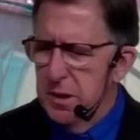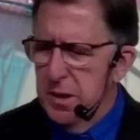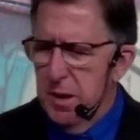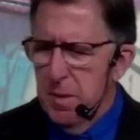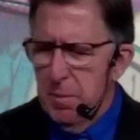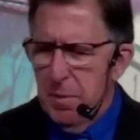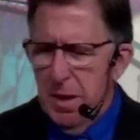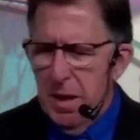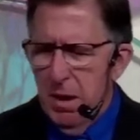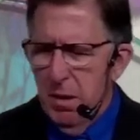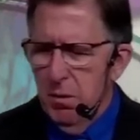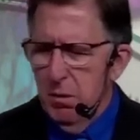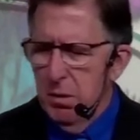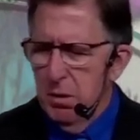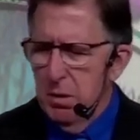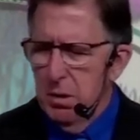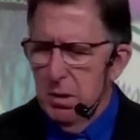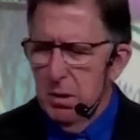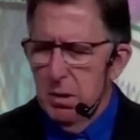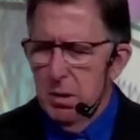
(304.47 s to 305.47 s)
to that
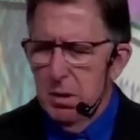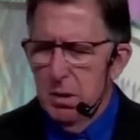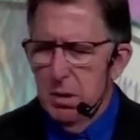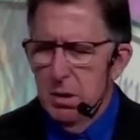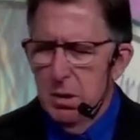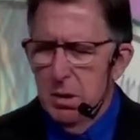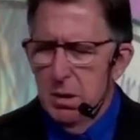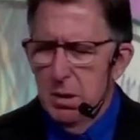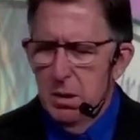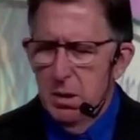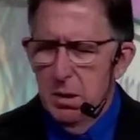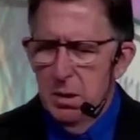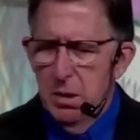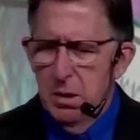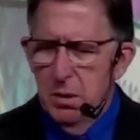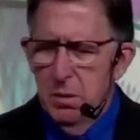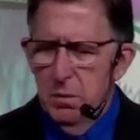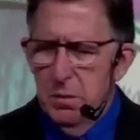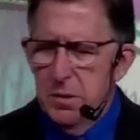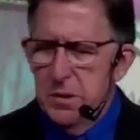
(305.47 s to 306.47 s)
power.
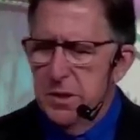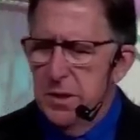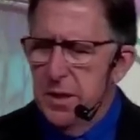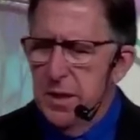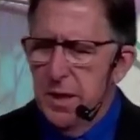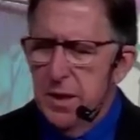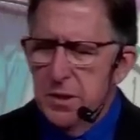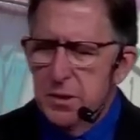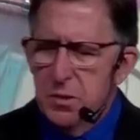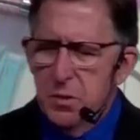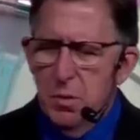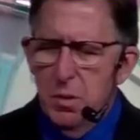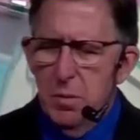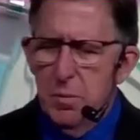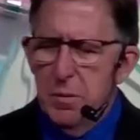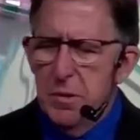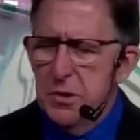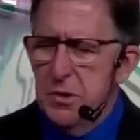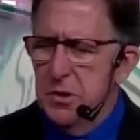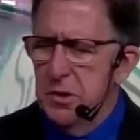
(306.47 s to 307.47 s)
We say yes to
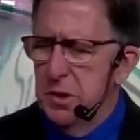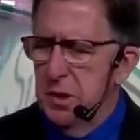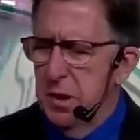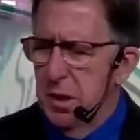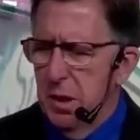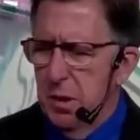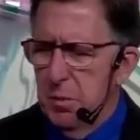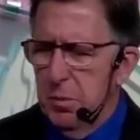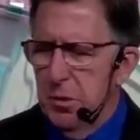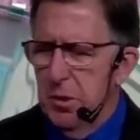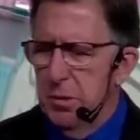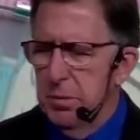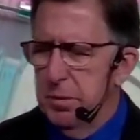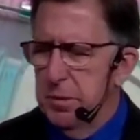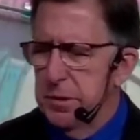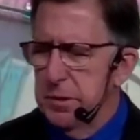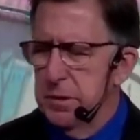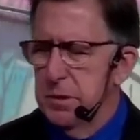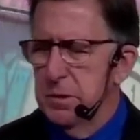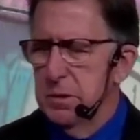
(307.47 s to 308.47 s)
our mission and our
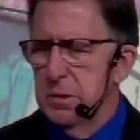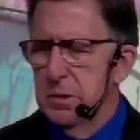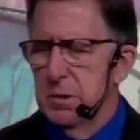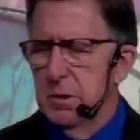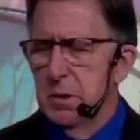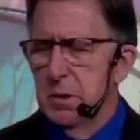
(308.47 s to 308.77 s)
purpose